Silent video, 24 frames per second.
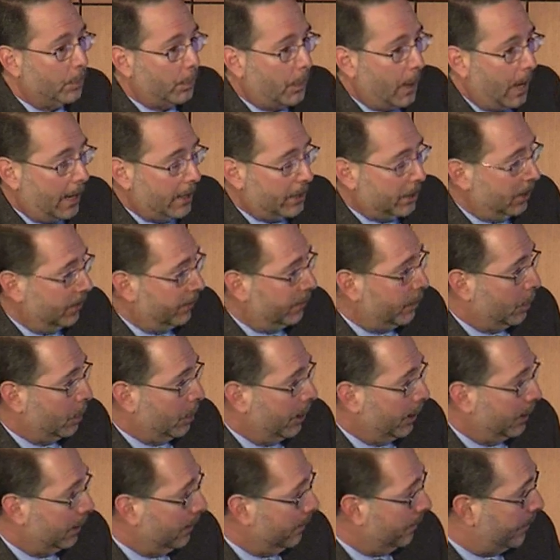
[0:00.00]
positive
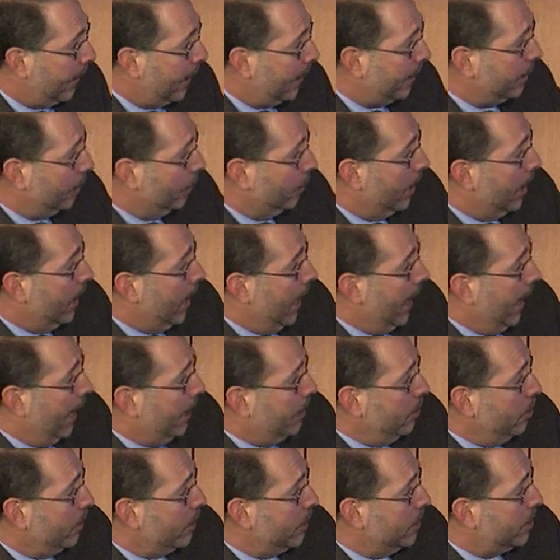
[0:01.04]
predictive value.
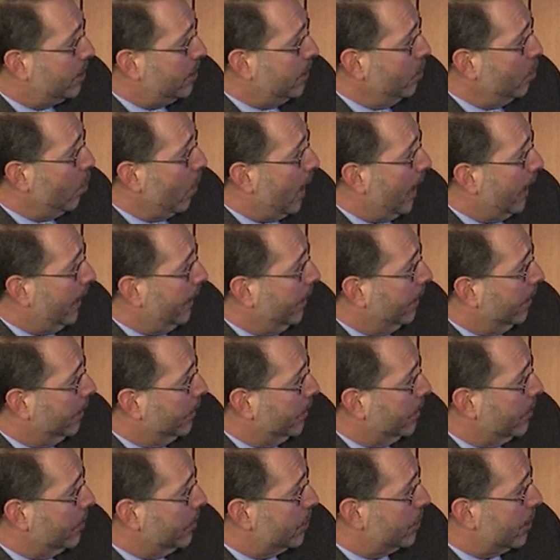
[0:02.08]
And you can see why here.
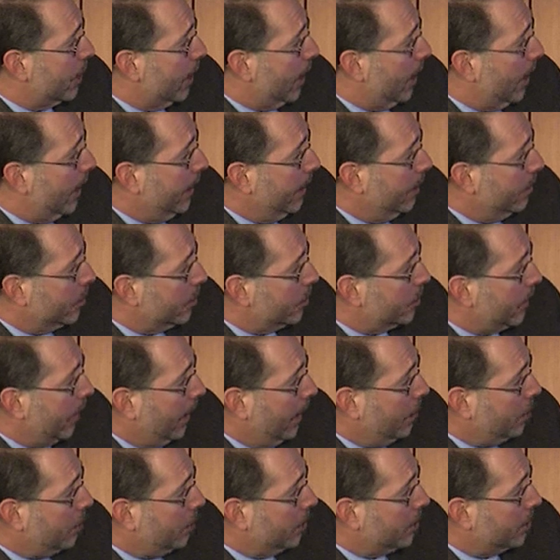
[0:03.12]
Here's
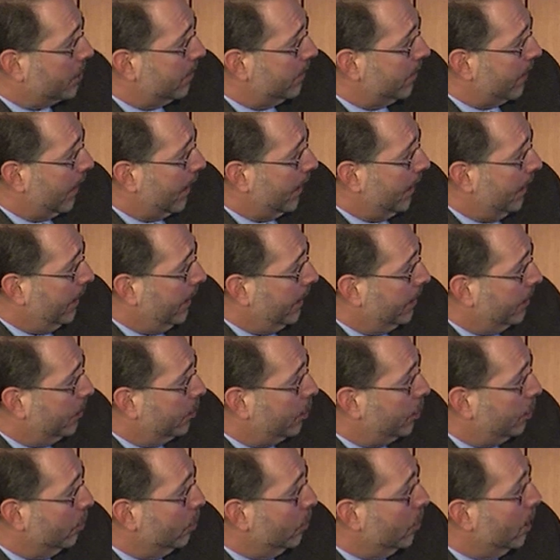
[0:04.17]
patients divided
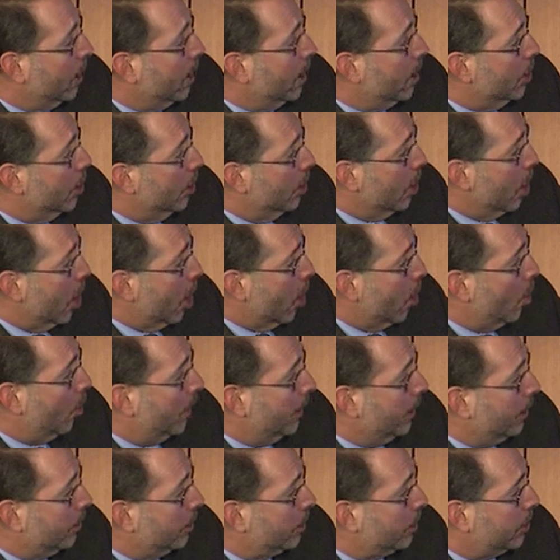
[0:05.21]
into no
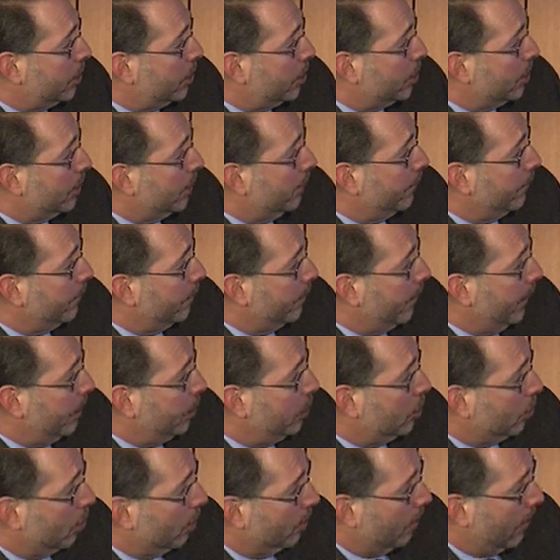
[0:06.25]
interstitial
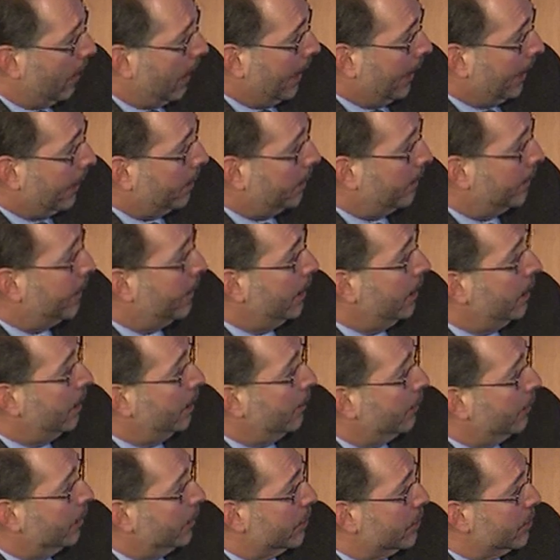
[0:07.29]
inflammation or mild
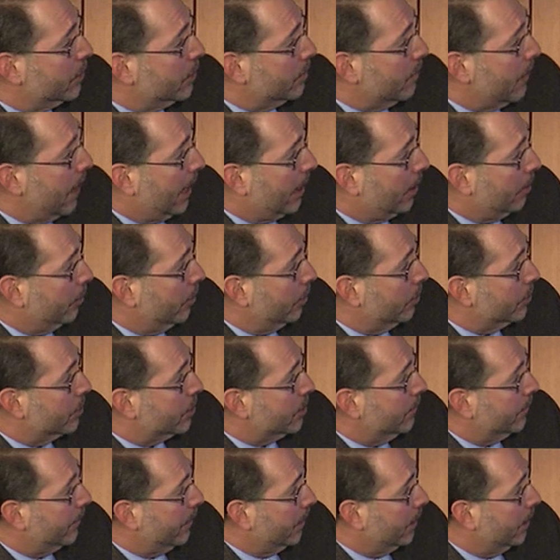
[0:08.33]
versus moderate or
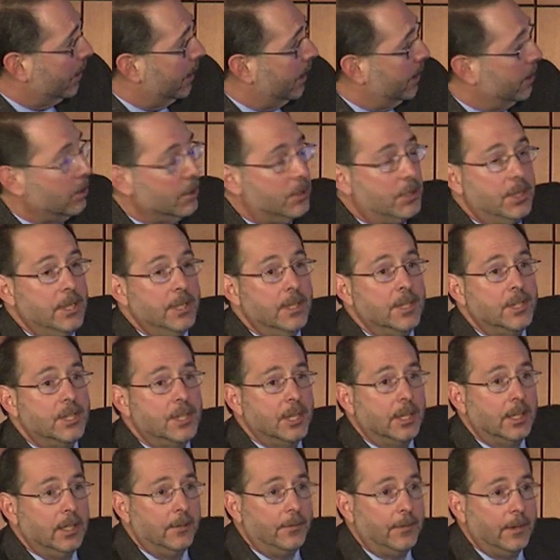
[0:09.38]
severe, and you see the
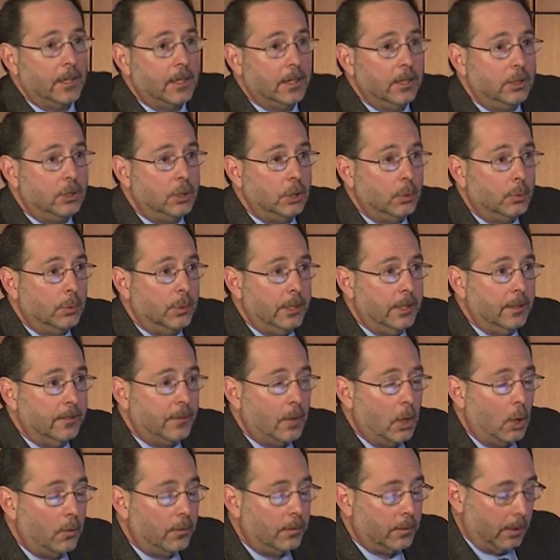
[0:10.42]
significant degree
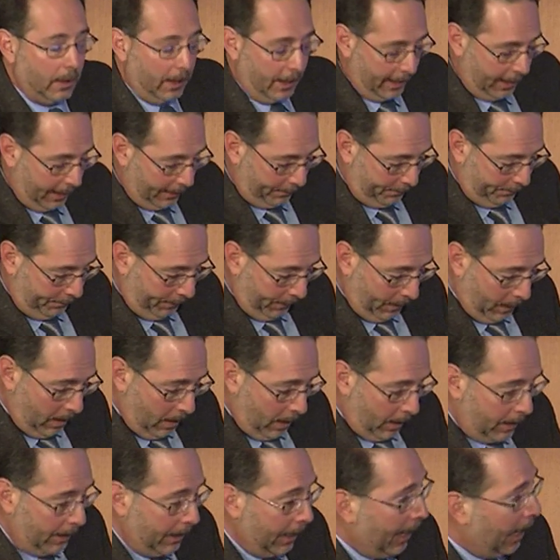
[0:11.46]
of overlap.
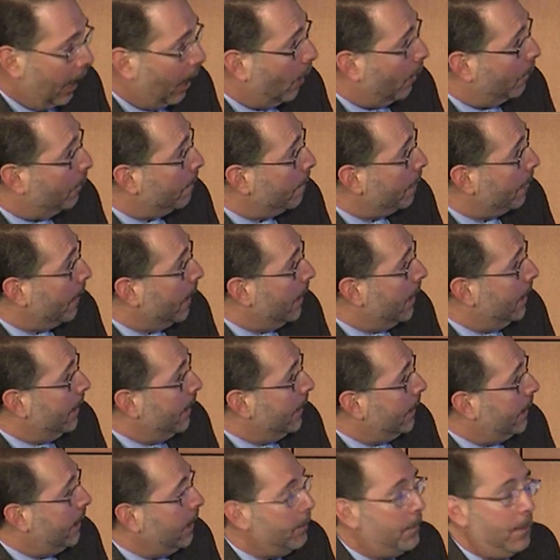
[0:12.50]
Now,
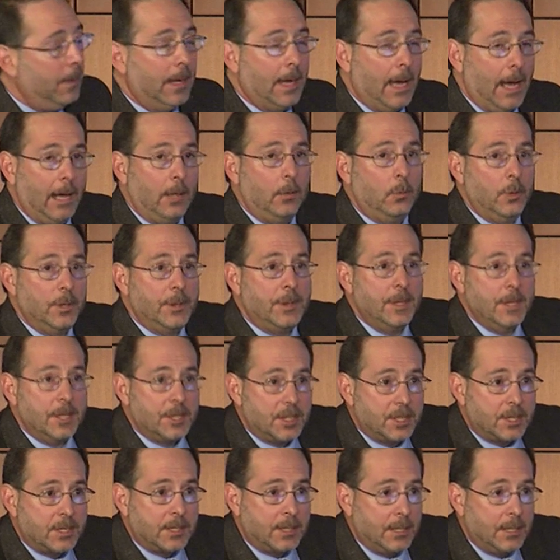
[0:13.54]
keeping on with this